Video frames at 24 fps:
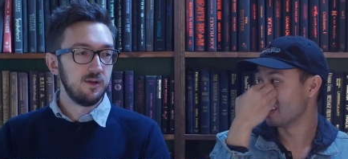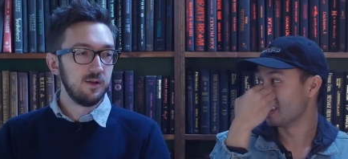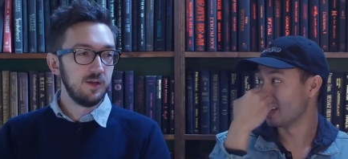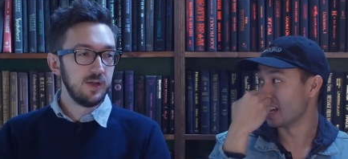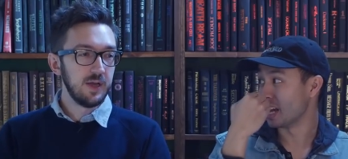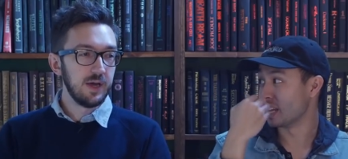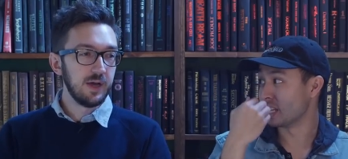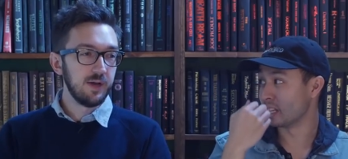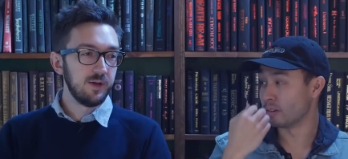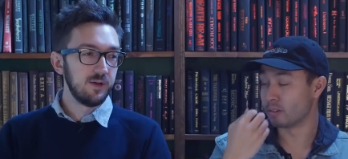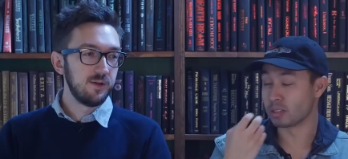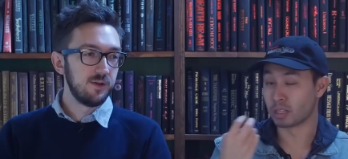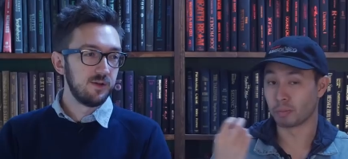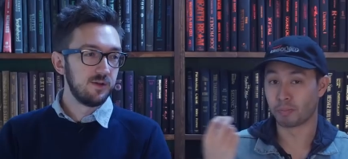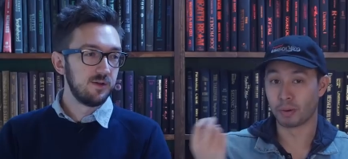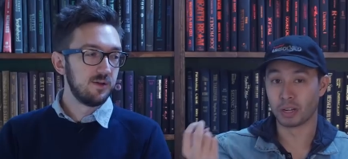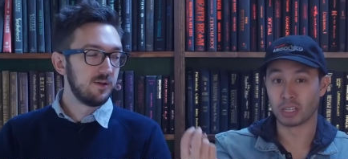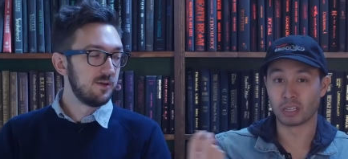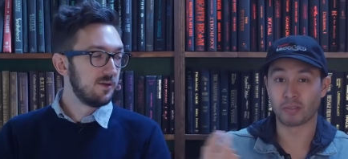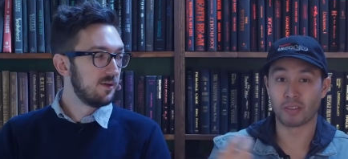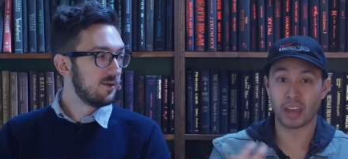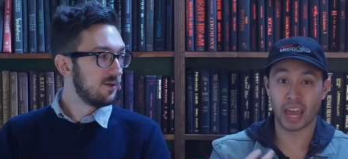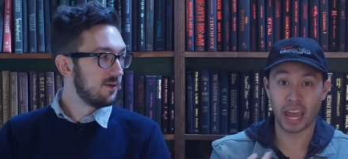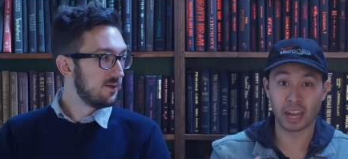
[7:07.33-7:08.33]
Speaker 1: Yeah. And there was a
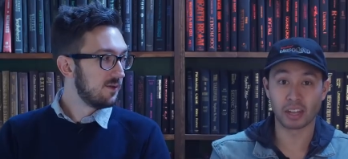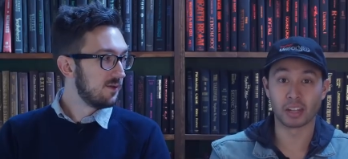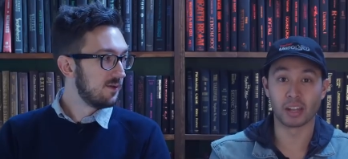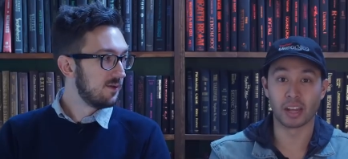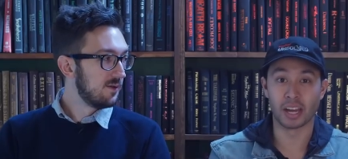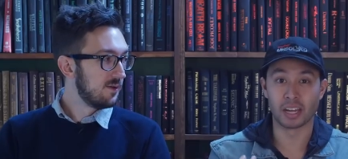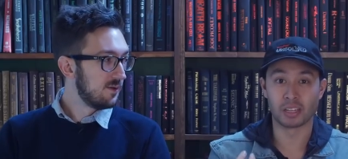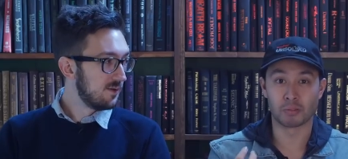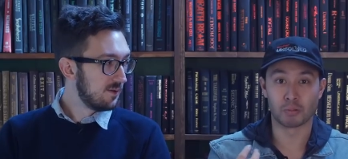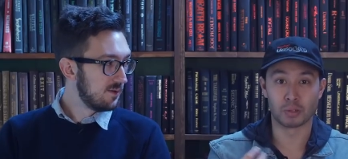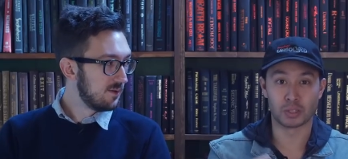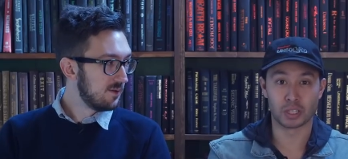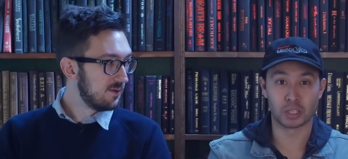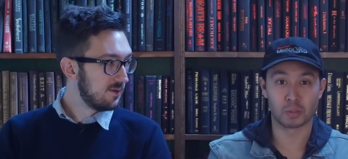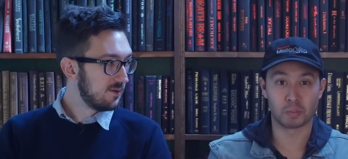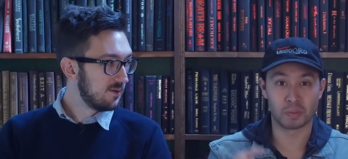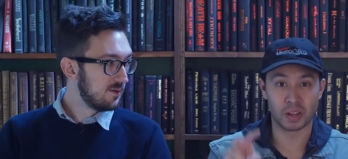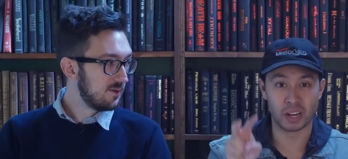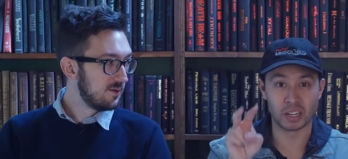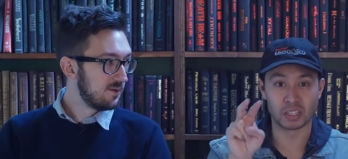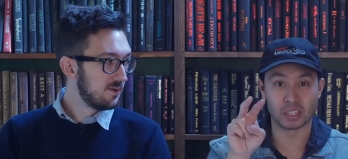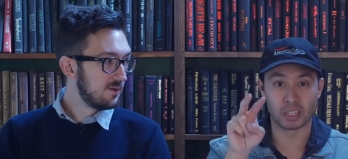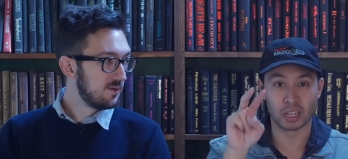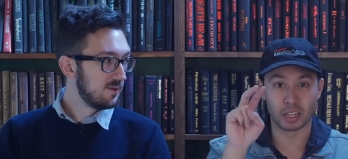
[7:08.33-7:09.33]
bunch of headlights, which
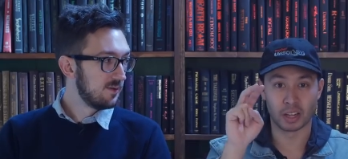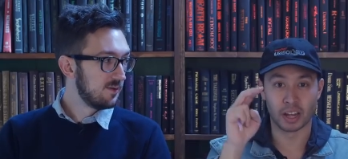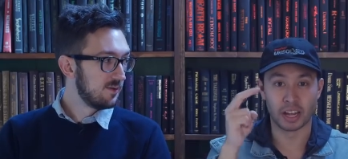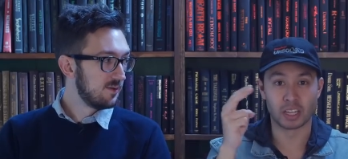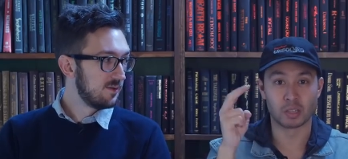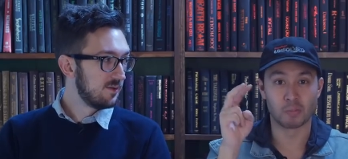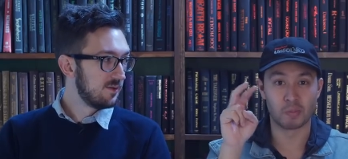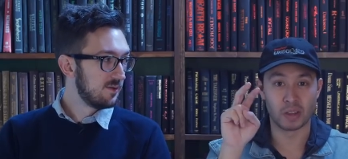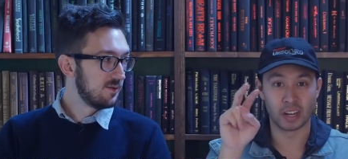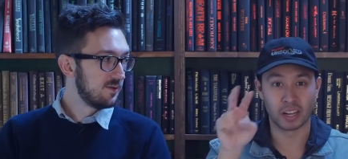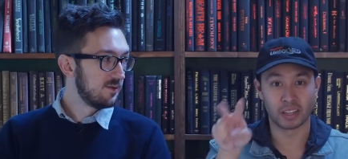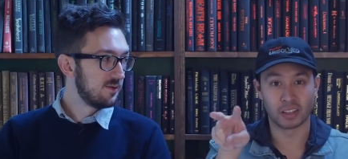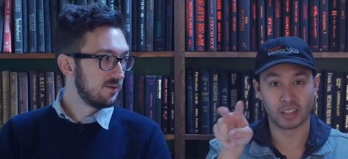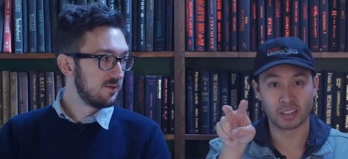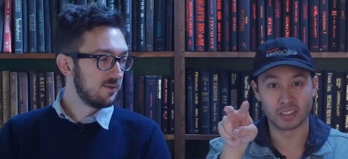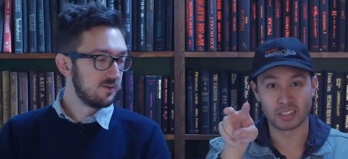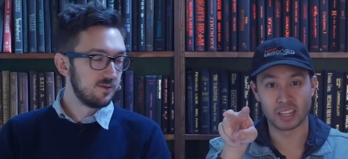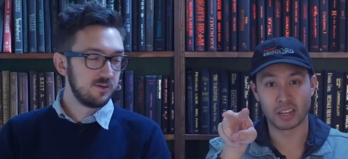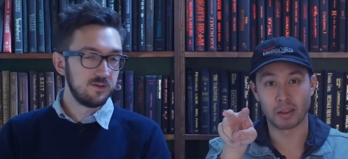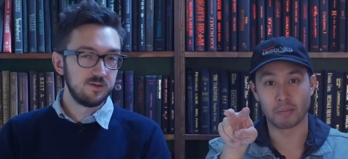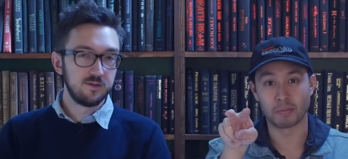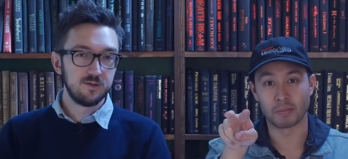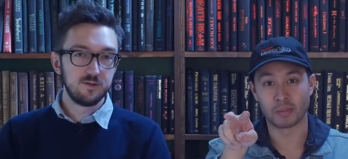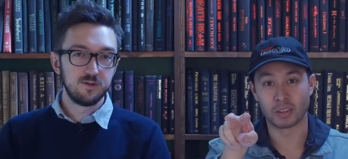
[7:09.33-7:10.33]
explains the lights being at the
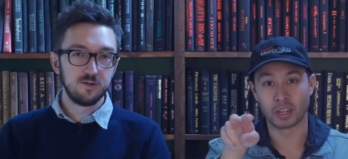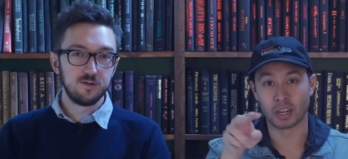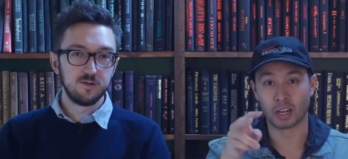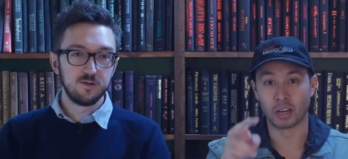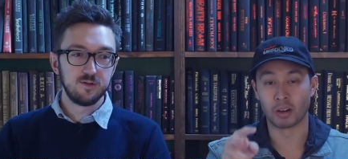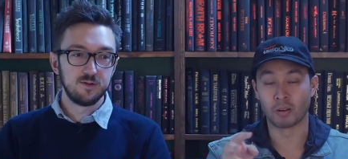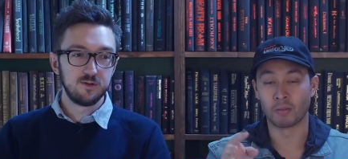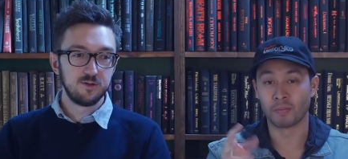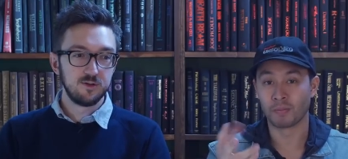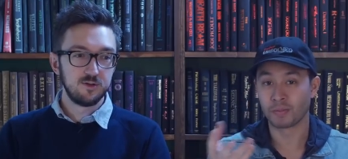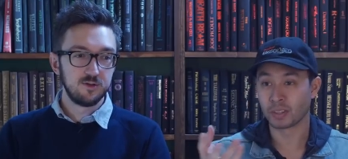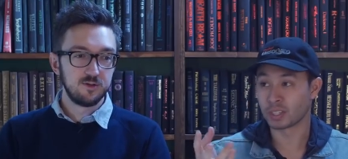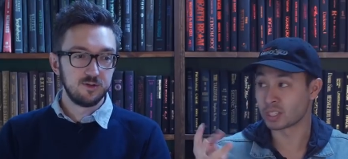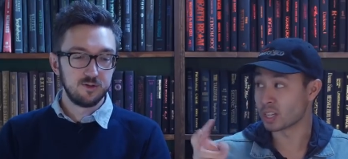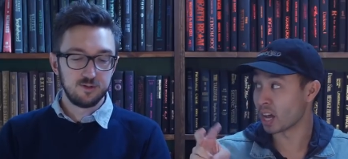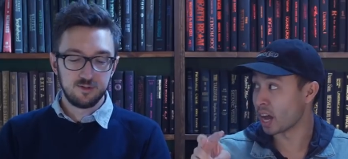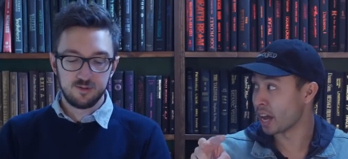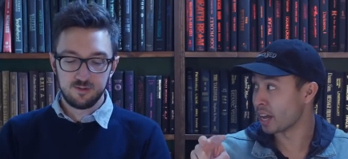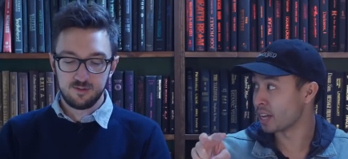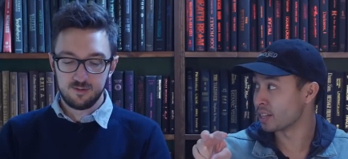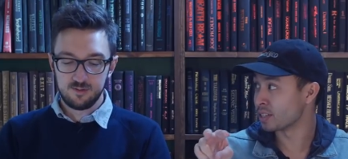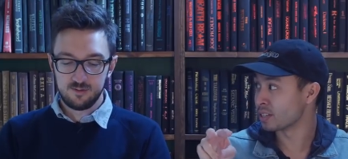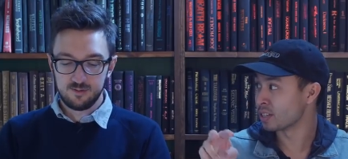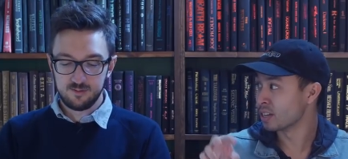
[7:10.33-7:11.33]
same, you know,
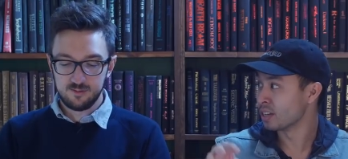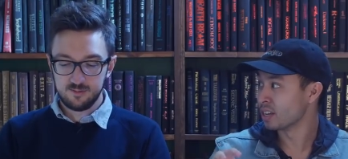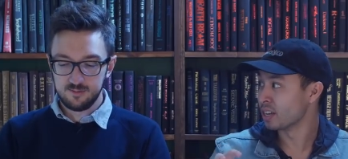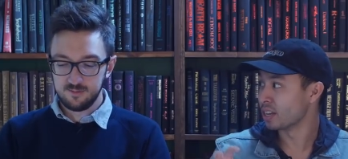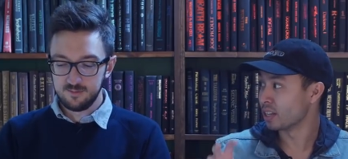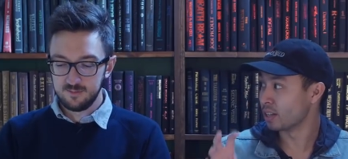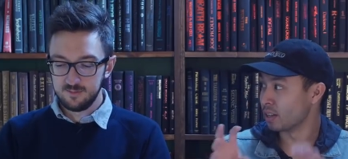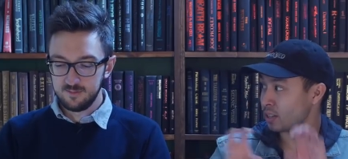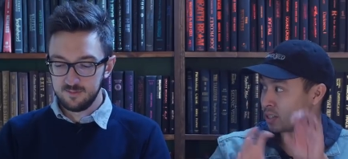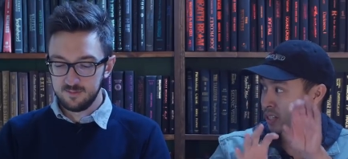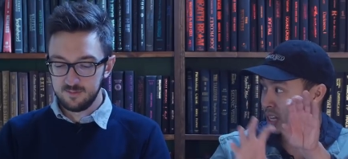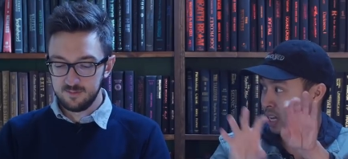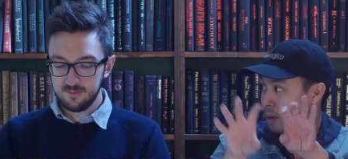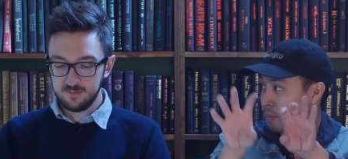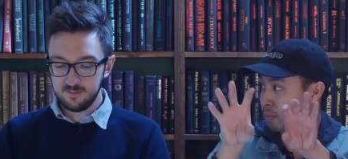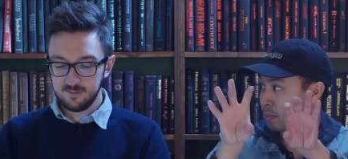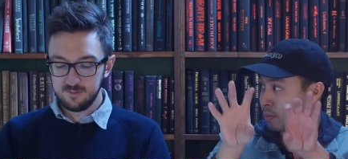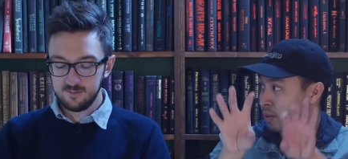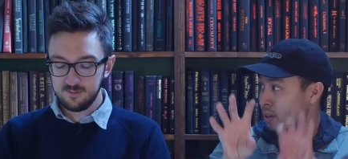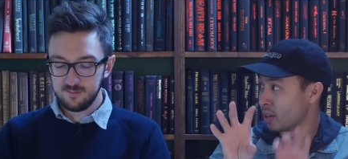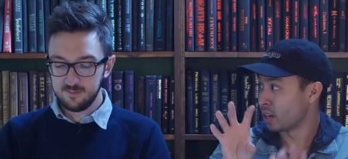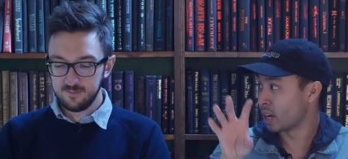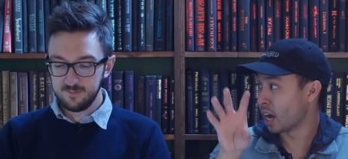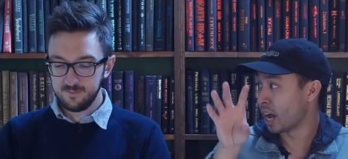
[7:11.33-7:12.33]
size and the
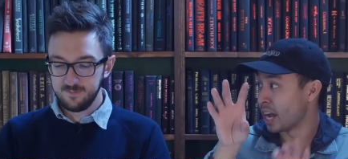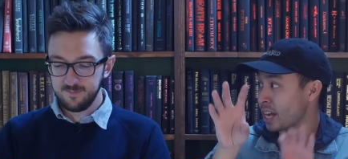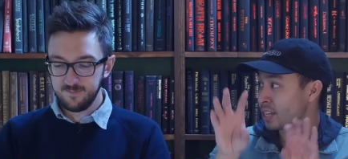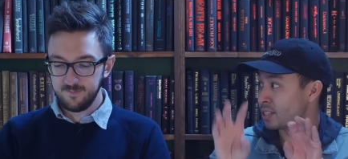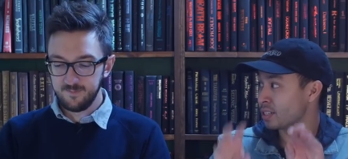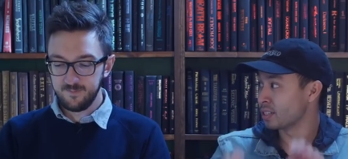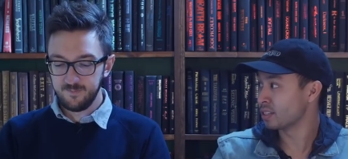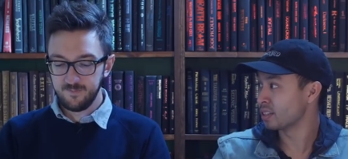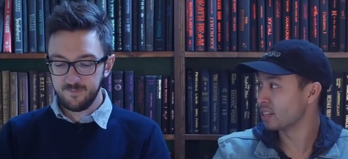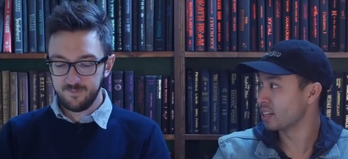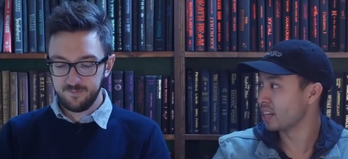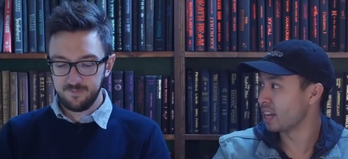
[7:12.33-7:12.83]
same height